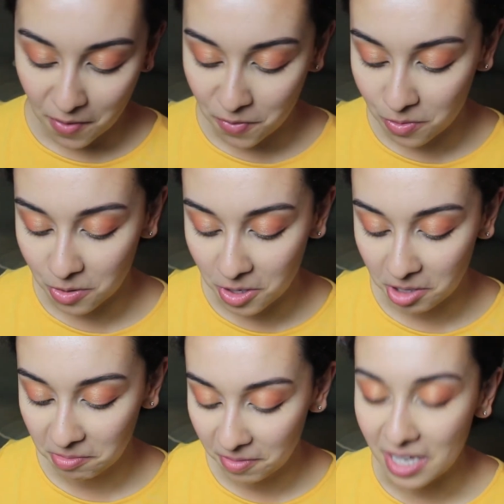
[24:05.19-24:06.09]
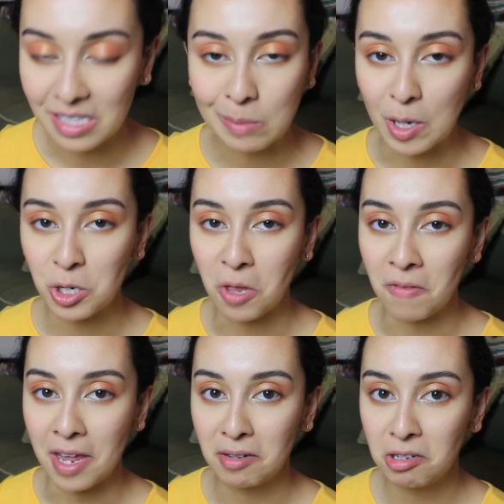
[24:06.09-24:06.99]
for like a special
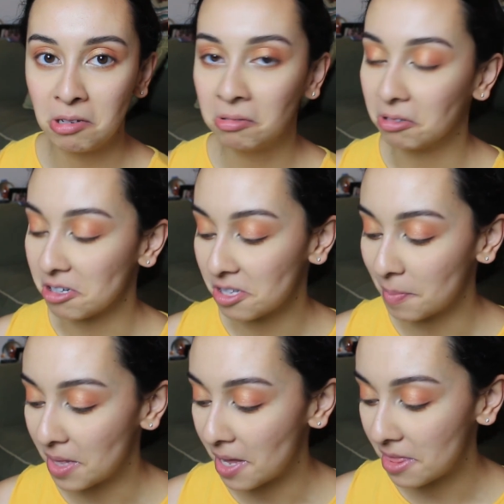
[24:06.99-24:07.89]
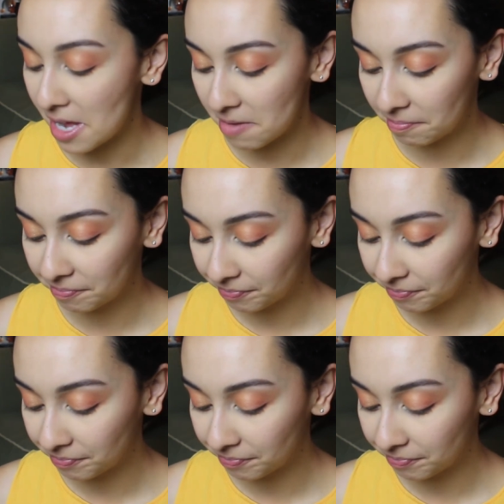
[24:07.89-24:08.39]
event or something like that.